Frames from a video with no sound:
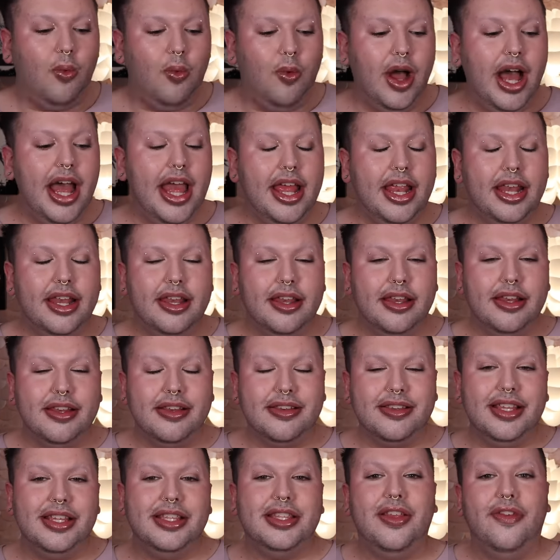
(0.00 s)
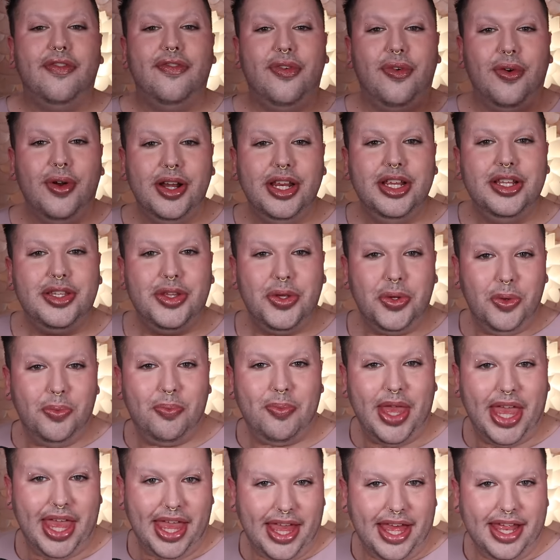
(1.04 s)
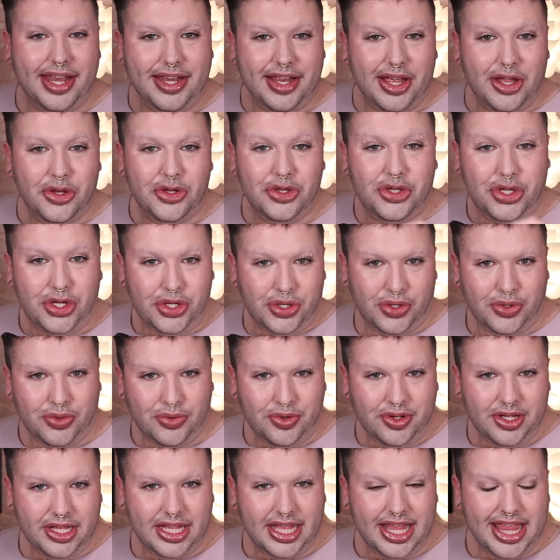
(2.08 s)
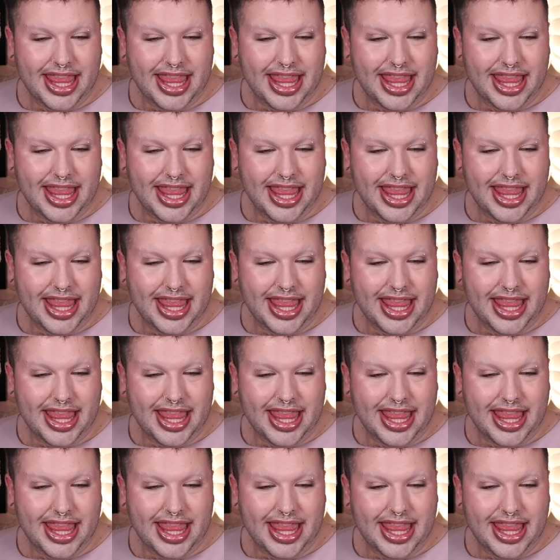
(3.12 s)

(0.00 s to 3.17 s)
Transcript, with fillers: What does the 42 pan do